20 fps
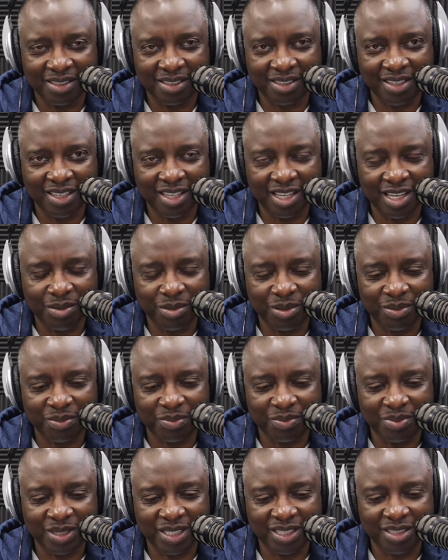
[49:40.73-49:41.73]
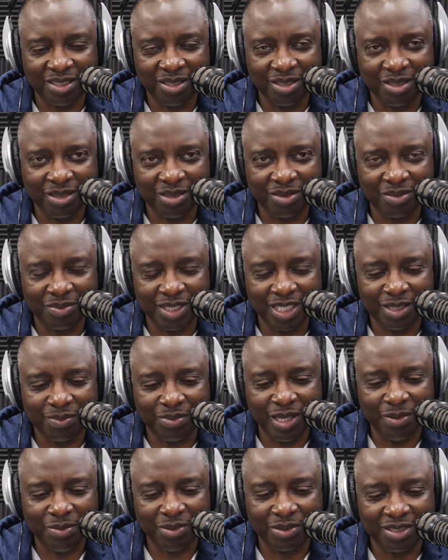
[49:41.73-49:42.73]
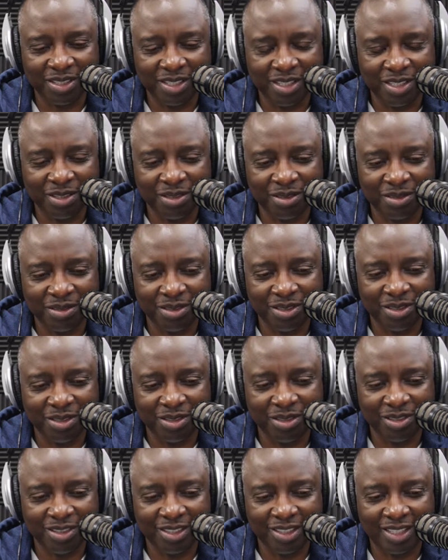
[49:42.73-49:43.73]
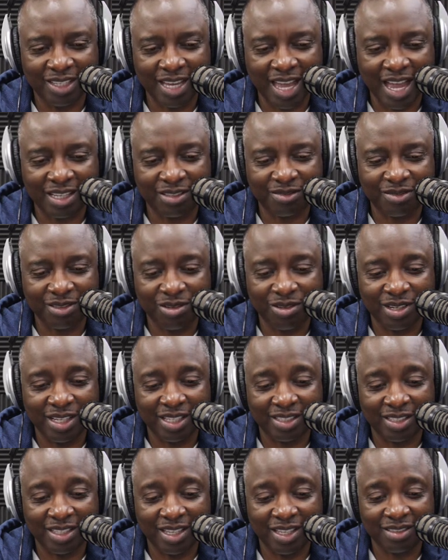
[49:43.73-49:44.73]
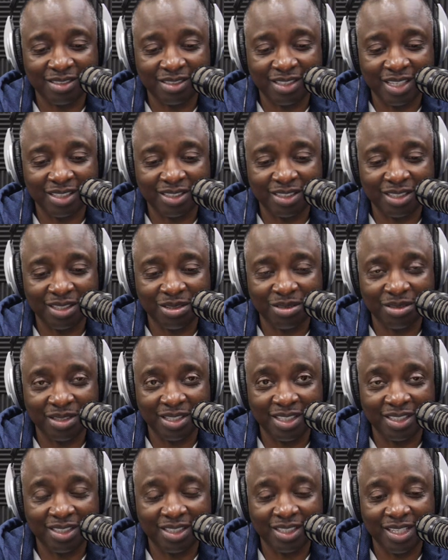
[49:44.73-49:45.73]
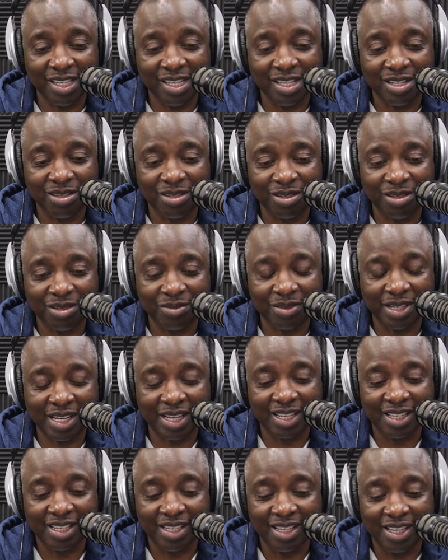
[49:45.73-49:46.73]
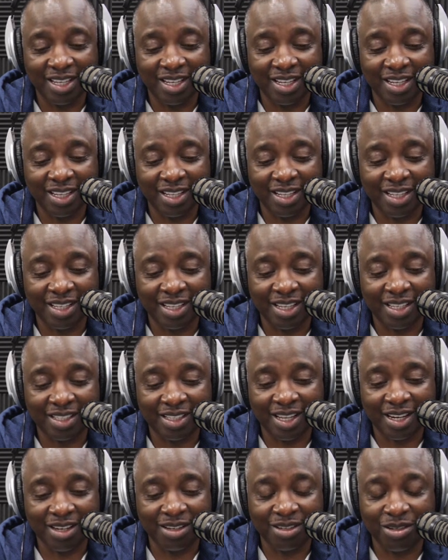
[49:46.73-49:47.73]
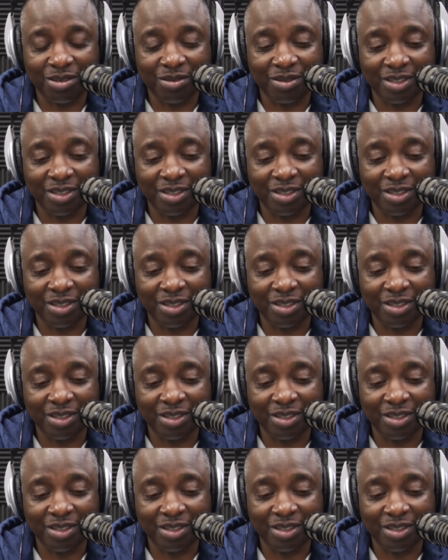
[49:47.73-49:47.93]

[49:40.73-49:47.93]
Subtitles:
Yeah, but but the people still cash flow. They still need to eat. That I don't know.